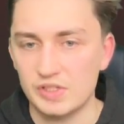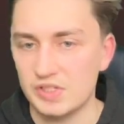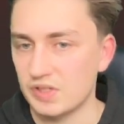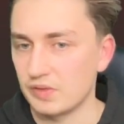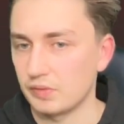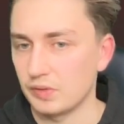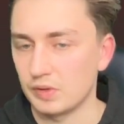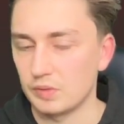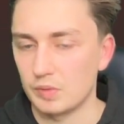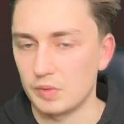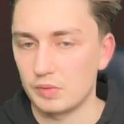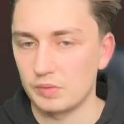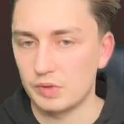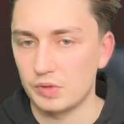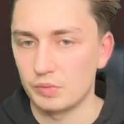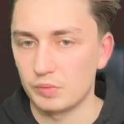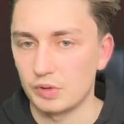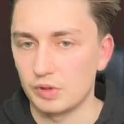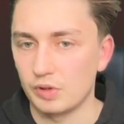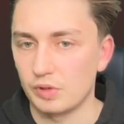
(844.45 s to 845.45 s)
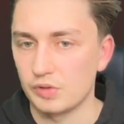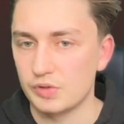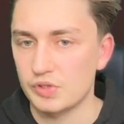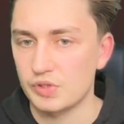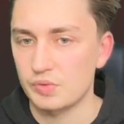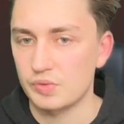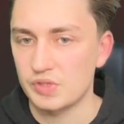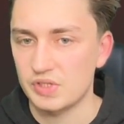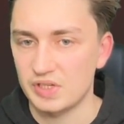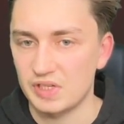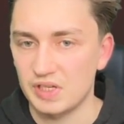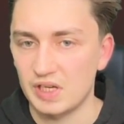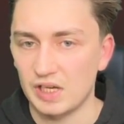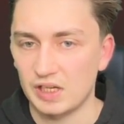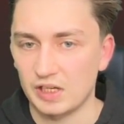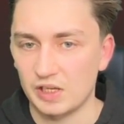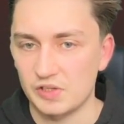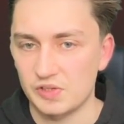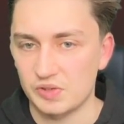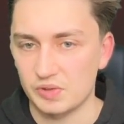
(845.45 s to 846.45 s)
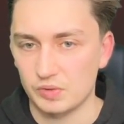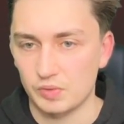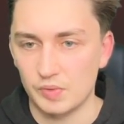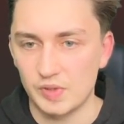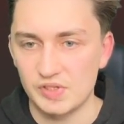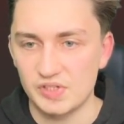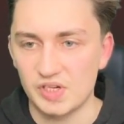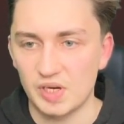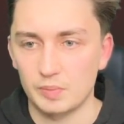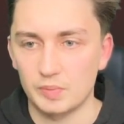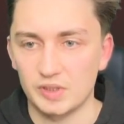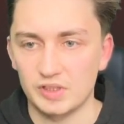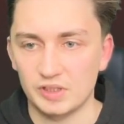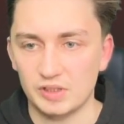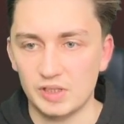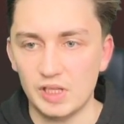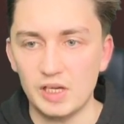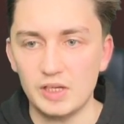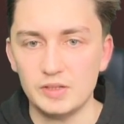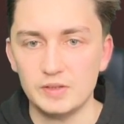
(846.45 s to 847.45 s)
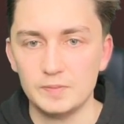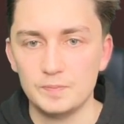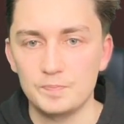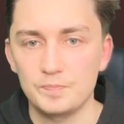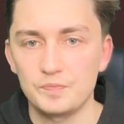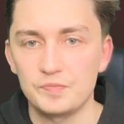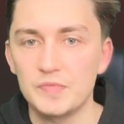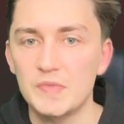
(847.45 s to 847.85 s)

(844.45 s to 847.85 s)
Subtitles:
That's something you will also see against the Queen's Gambit declined.